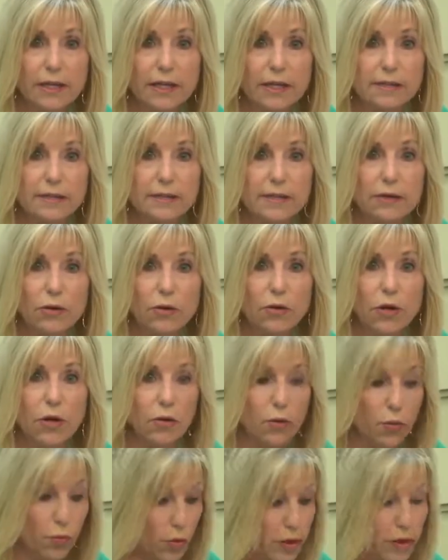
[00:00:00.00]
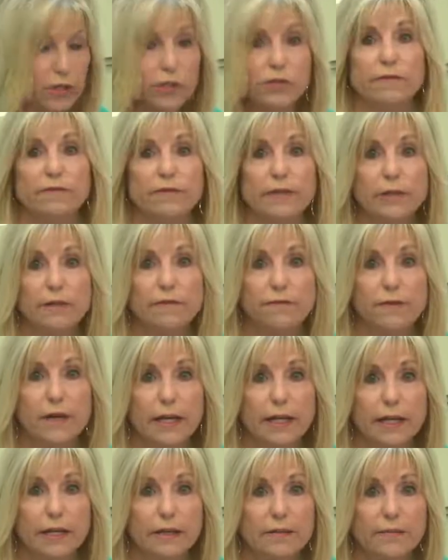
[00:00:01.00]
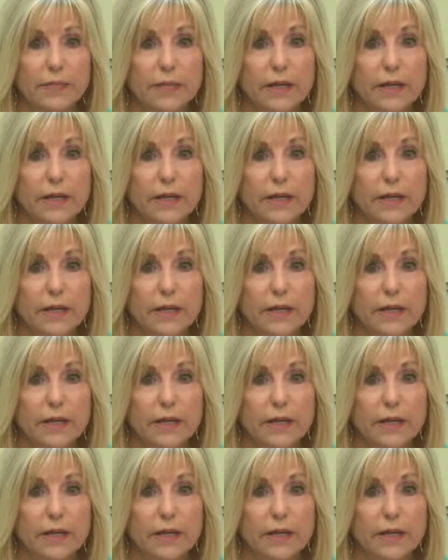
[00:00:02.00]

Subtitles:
So what are you verifying?